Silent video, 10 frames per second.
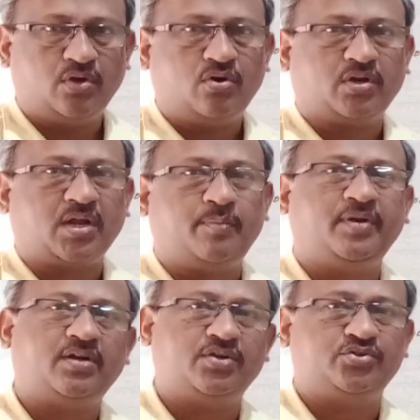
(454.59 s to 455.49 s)
or
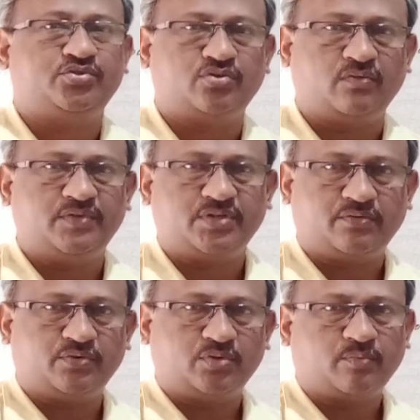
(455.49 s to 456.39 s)
capital ratio is always equal
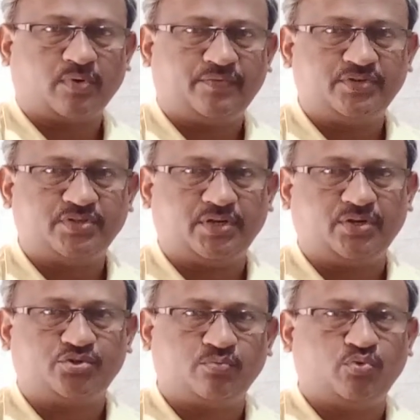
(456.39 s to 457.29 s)
to the profit sharing
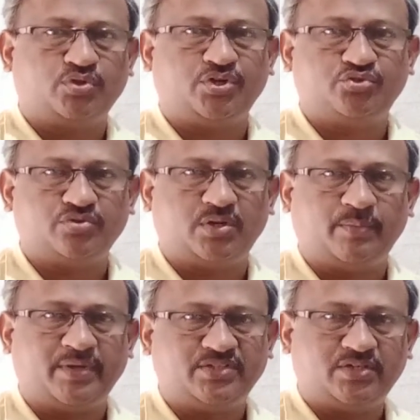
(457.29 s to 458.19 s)
ratio. Both ratios
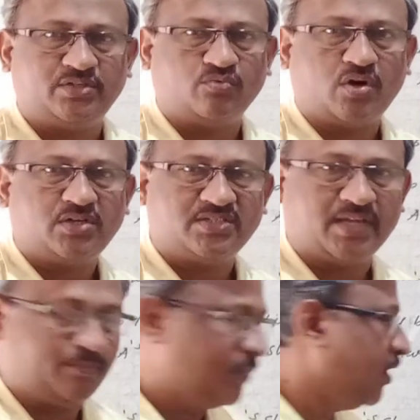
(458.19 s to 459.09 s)
remains, it is what, same.